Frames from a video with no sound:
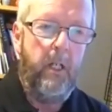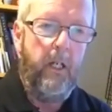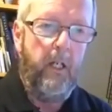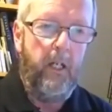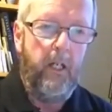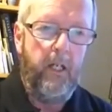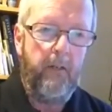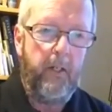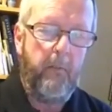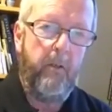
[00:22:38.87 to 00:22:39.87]
Have a
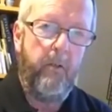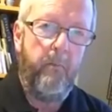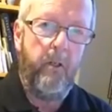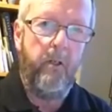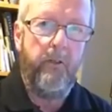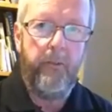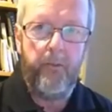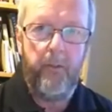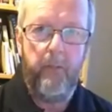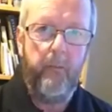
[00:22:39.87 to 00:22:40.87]
couple of pots,
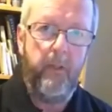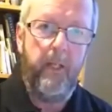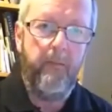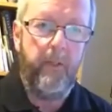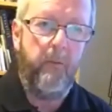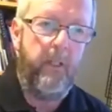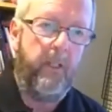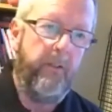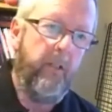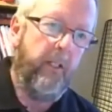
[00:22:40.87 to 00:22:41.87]
slip an empty one
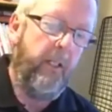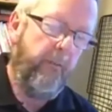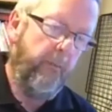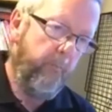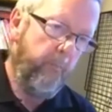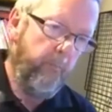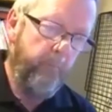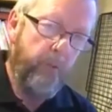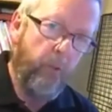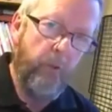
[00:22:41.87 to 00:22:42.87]
underneath,
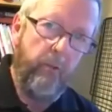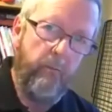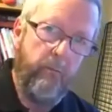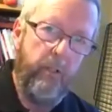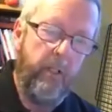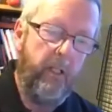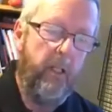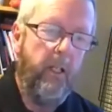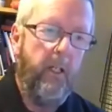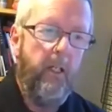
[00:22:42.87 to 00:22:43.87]
pour the
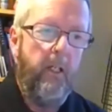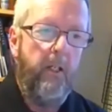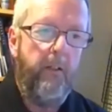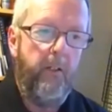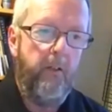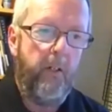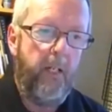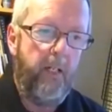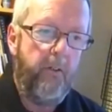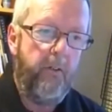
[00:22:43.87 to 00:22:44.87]

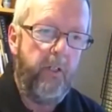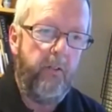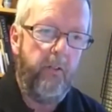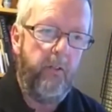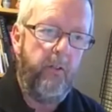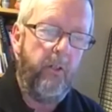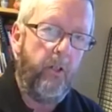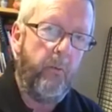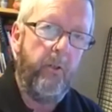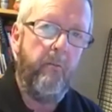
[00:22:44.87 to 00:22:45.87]
drainage into the
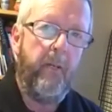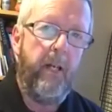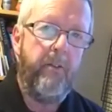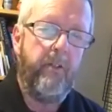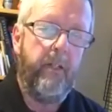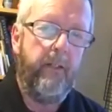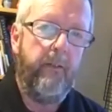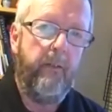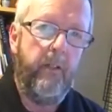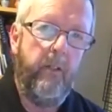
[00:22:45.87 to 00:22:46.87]
top of the mash tun,
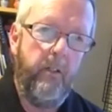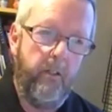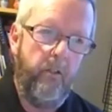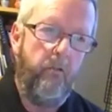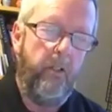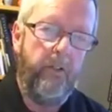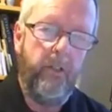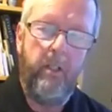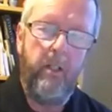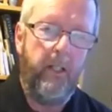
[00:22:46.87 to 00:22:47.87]
and you
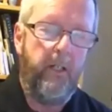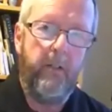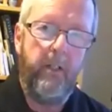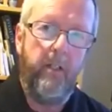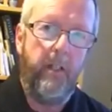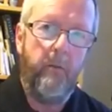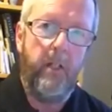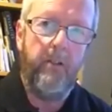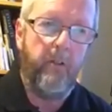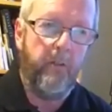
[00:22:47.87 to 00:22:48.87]
recirculate it in that way.
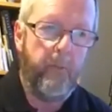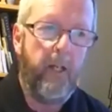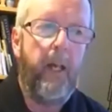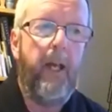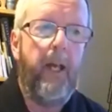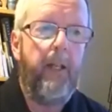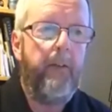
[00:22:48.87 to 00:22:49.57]
So it's by hand,